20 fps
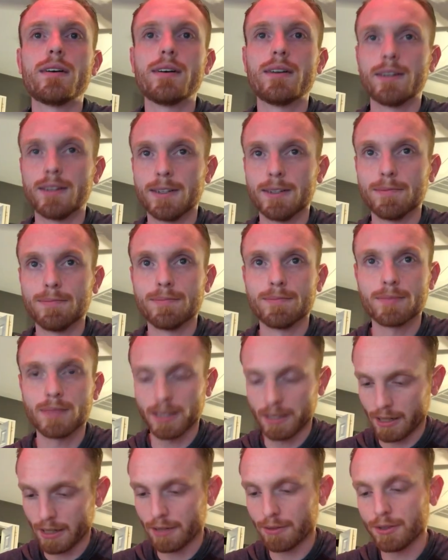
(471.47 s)

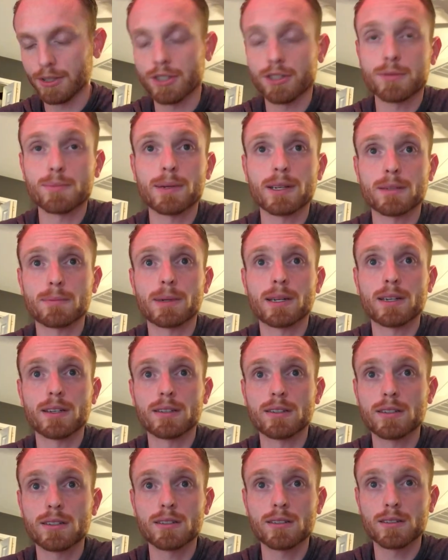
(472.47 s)
I think it was just picked
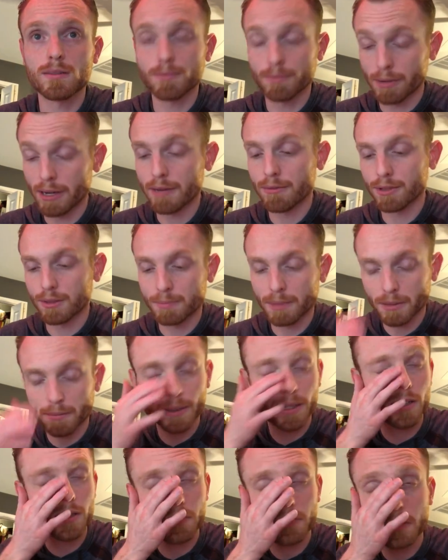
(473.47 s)
because Brave was picked
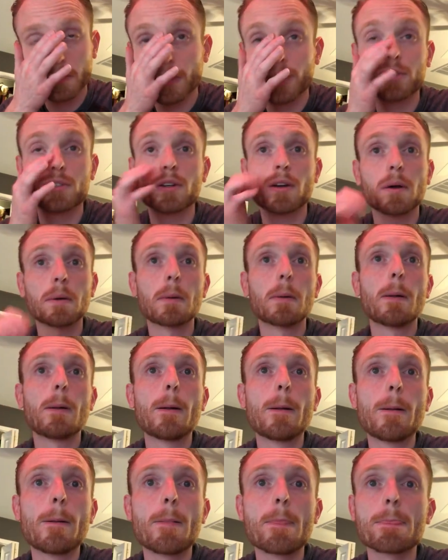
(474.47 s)
because it was Pixar.
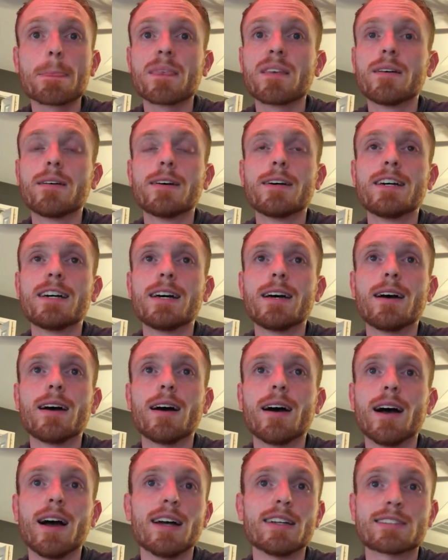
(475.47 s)

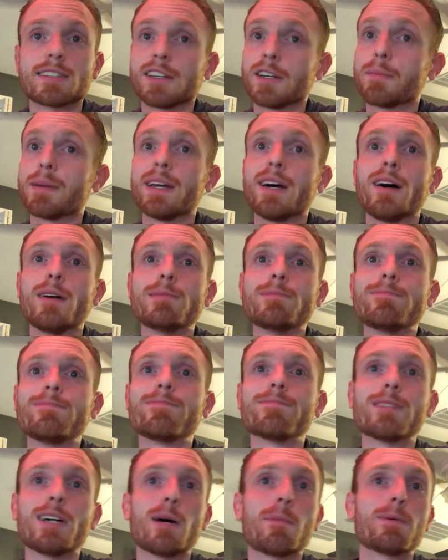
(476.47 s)
It's gonna be Up.
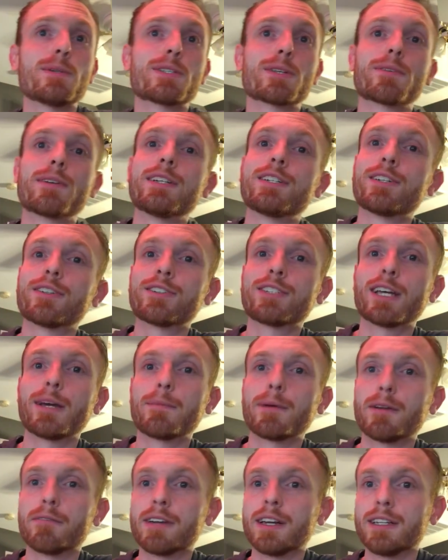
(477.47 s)
Up is the regional
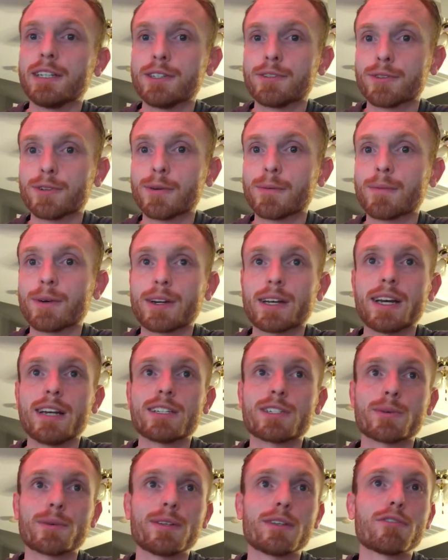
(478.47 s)
champion of Andy's Room. Okay,
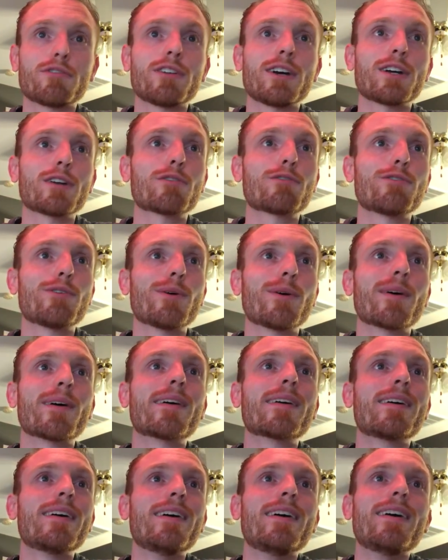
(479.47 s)
so we're in the final four.